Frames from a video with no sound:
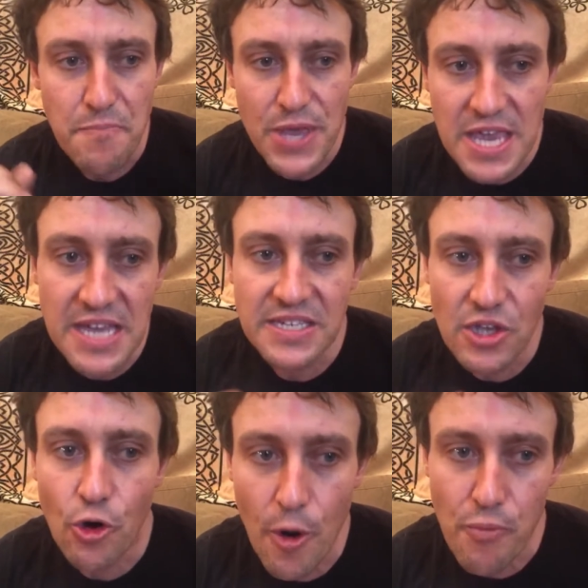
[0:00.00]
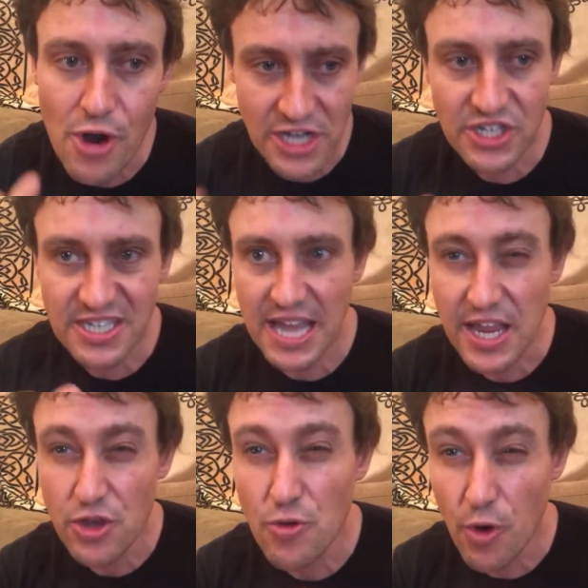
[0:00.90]
appease the corporations
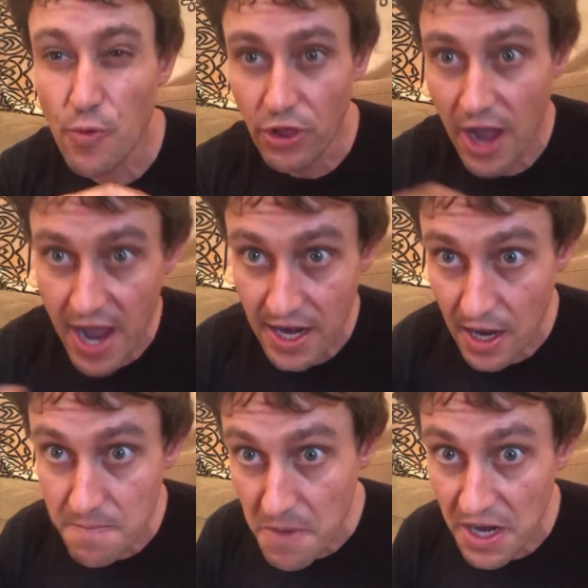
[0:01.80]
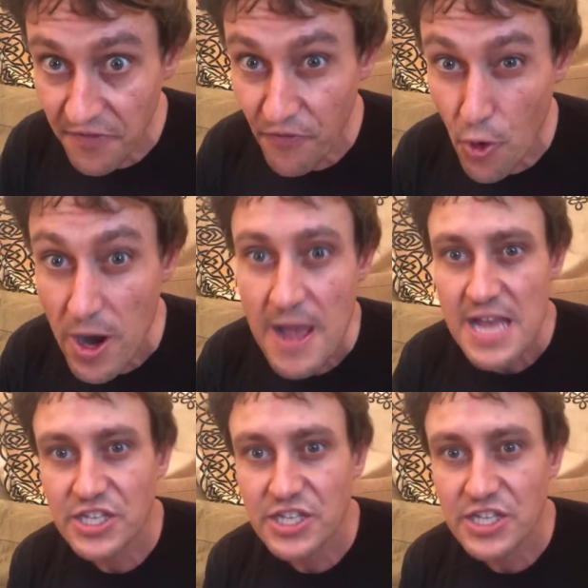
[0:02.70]
that you are reliant on money for.